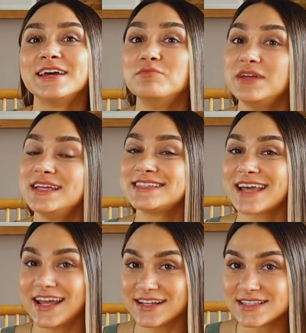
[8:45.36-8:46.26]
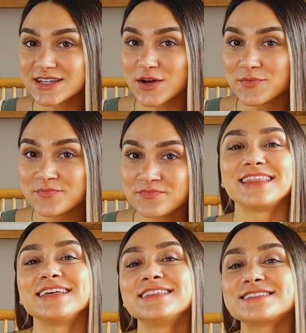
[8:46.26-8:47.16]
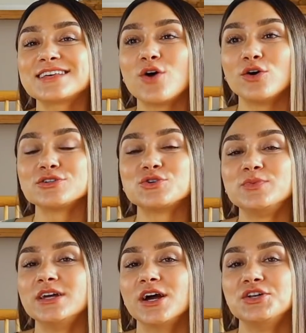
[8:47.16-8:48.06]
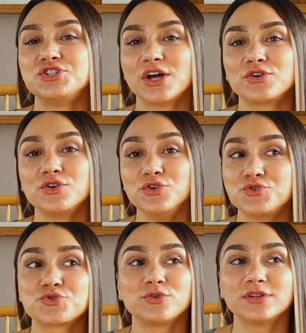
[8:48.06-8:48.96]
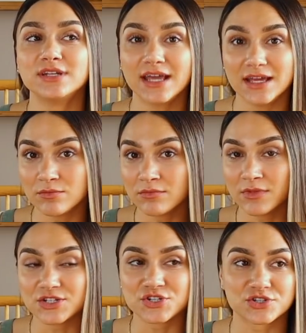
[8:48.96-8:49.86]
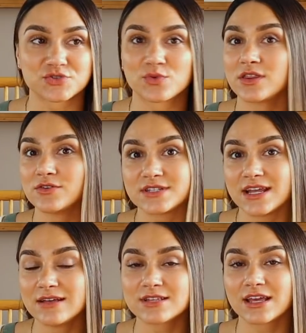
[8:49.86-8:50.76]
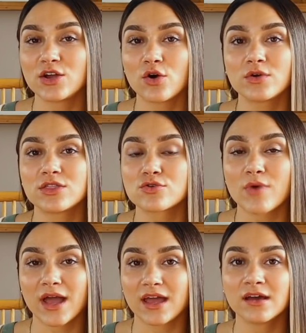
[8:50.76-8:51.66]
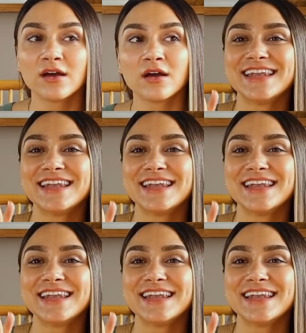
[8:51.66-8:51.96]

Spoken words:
it means handsome. I think this can also be a gender neutral name. It's just one of those names that can go either way.